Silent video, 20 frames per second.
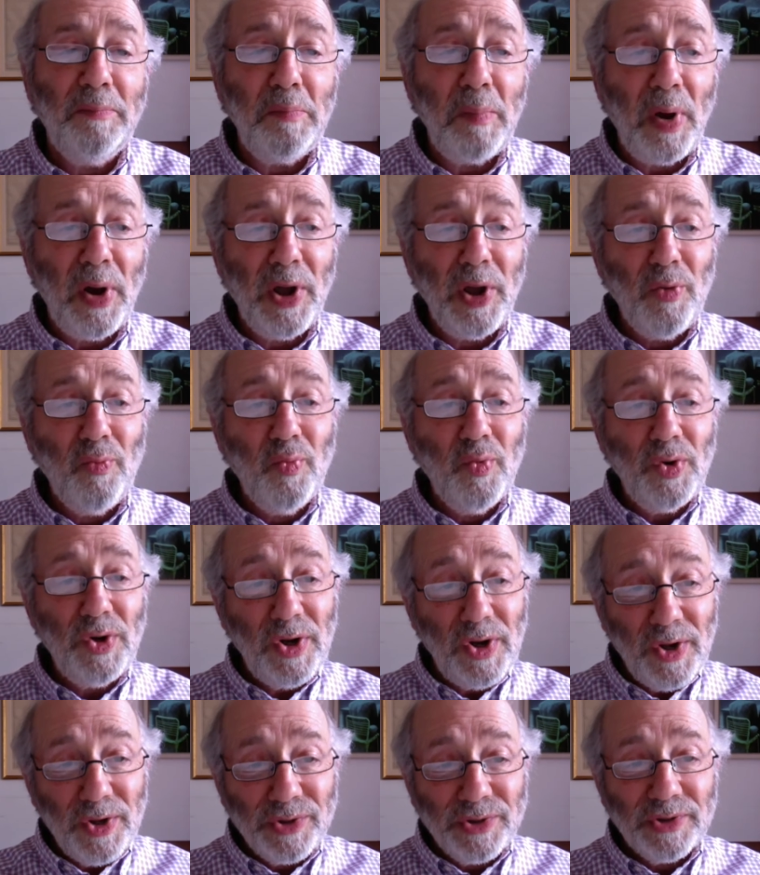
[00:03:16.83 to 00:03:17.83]
"My
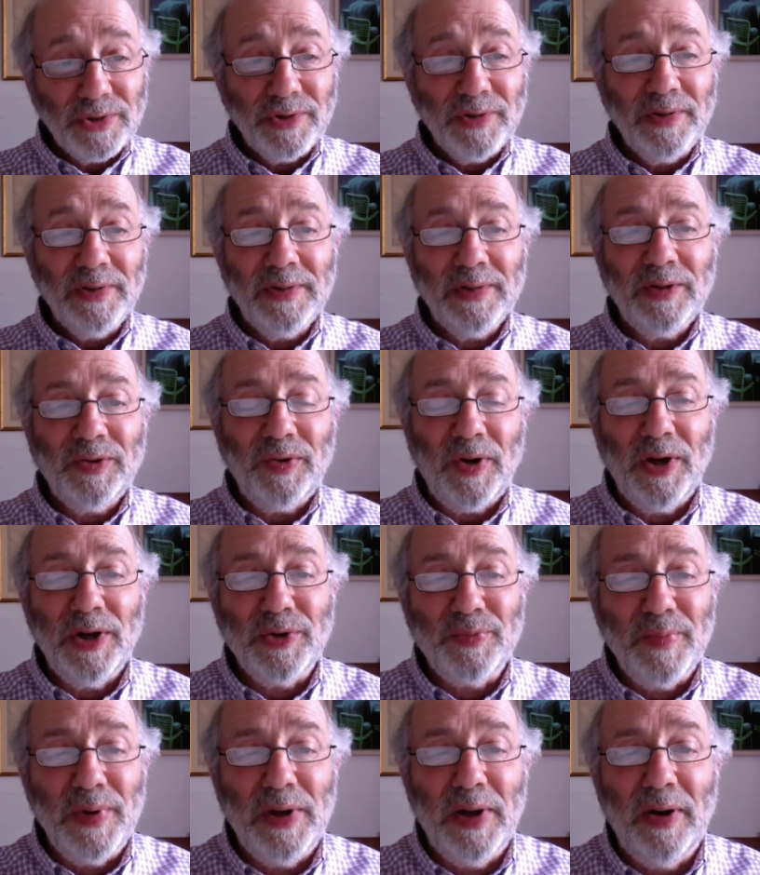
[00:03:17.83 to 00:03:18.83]
word!"
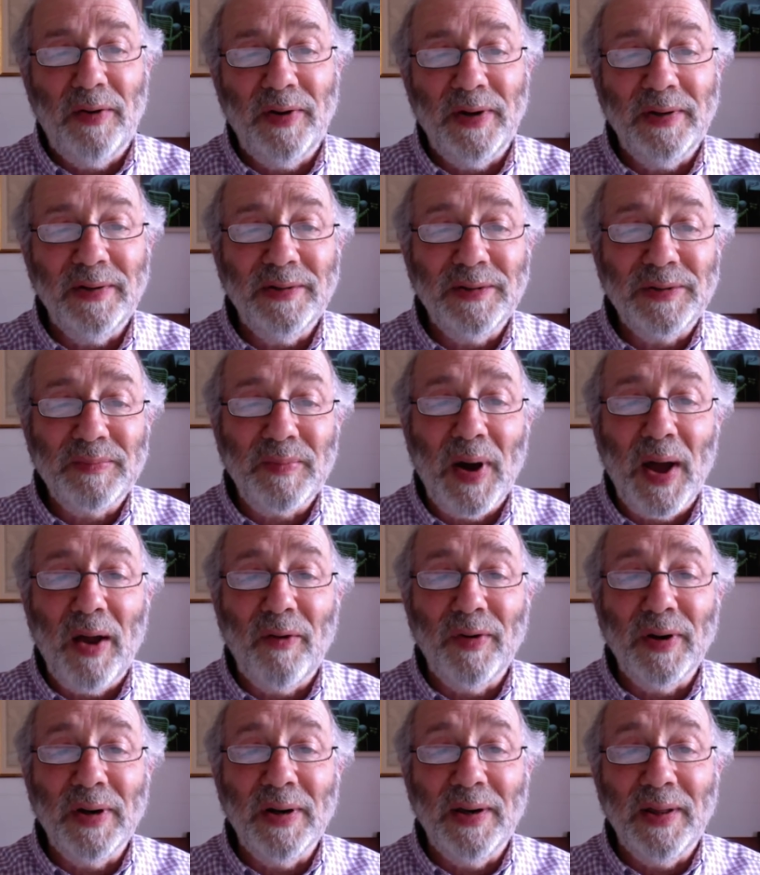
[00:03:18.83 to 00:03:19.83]
cried Mary
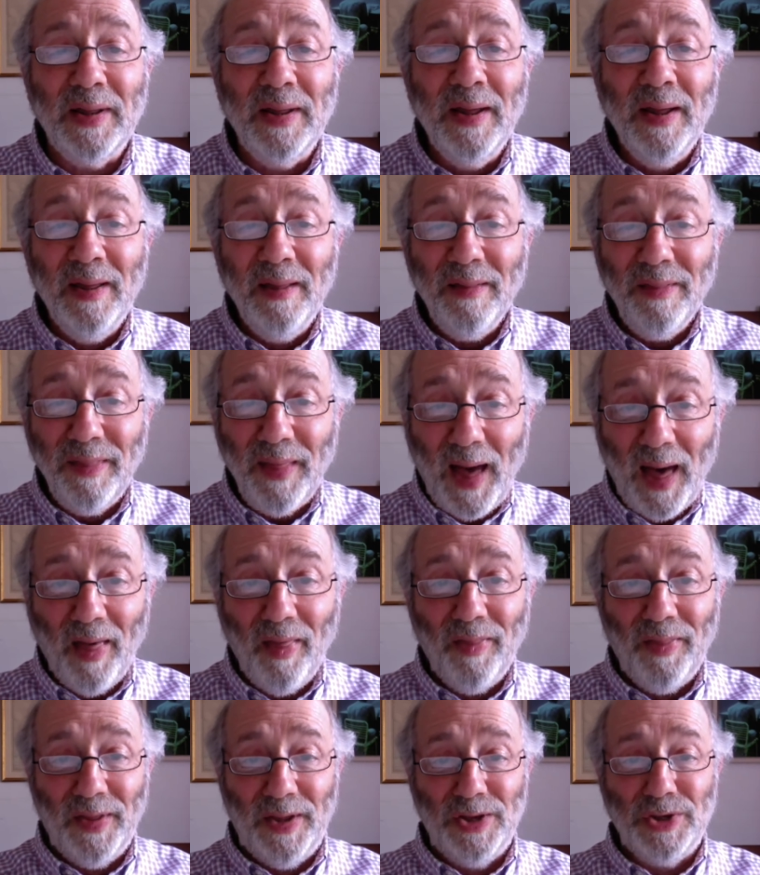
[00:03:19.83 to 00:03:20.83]
admiringly, "that
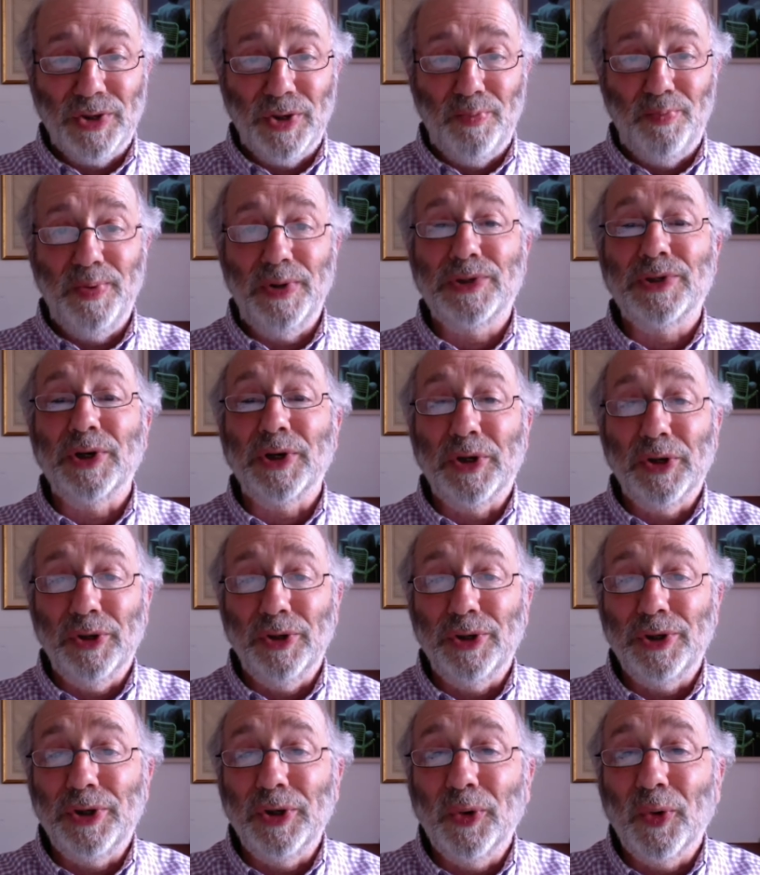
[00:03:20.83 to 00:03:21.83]
there's a bit of
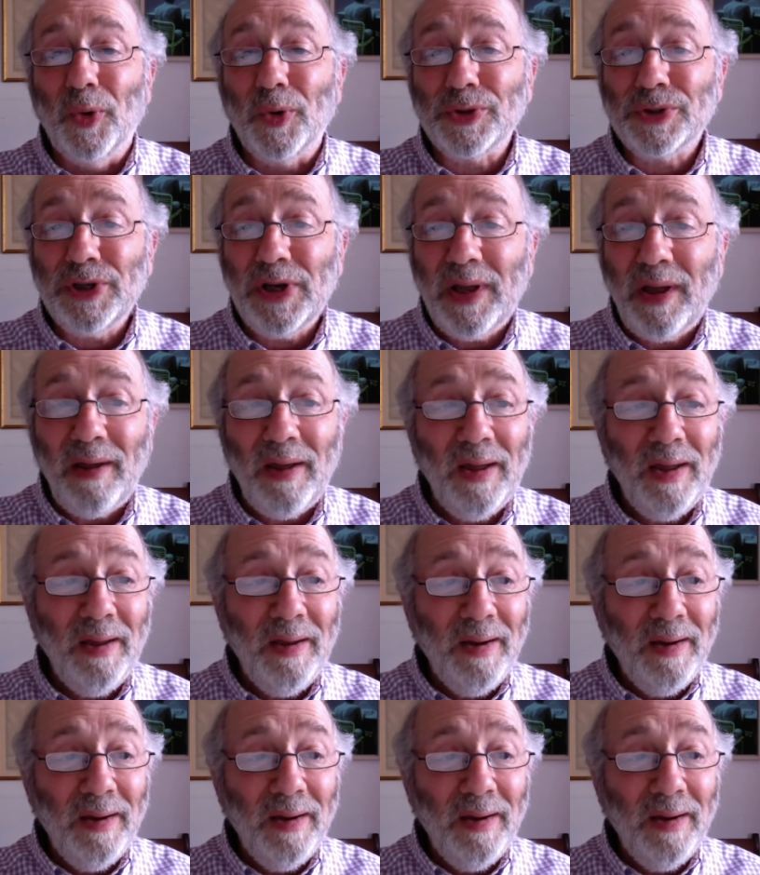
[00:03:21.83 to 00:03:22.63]
good Yorkshire.